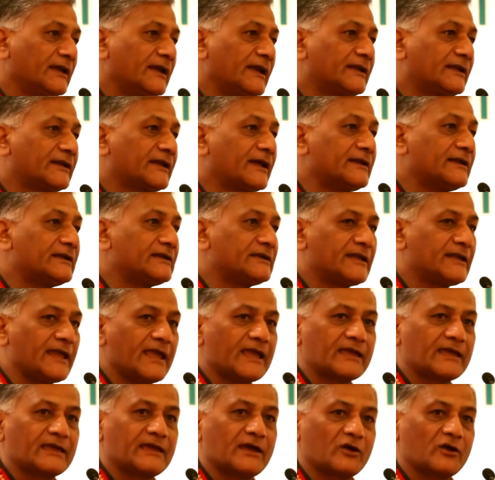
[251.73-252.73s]
it can
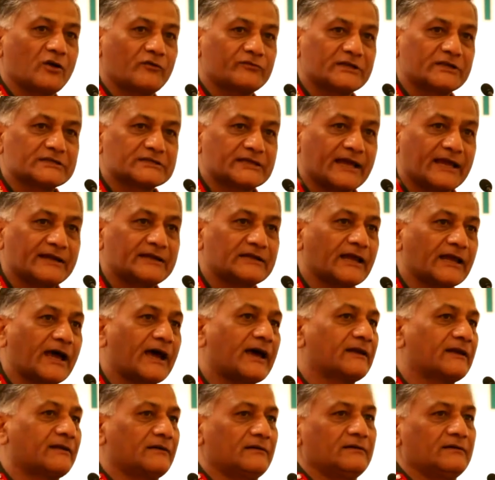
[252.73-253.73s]
take care of this
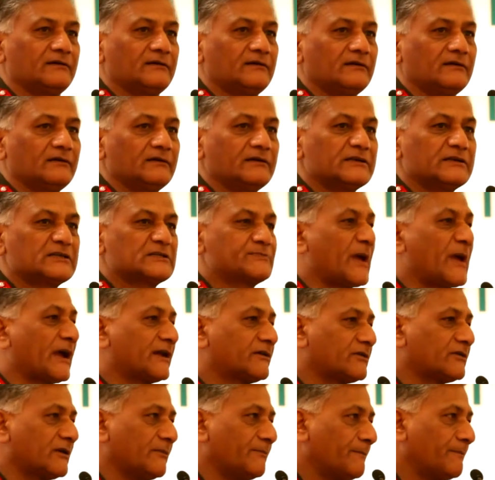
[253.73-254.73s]
entire
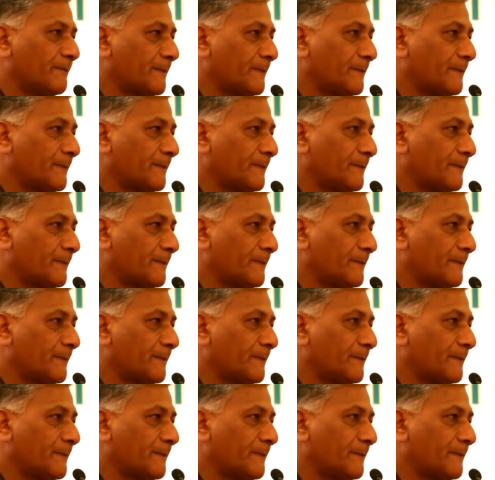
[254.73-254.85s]
spectrum.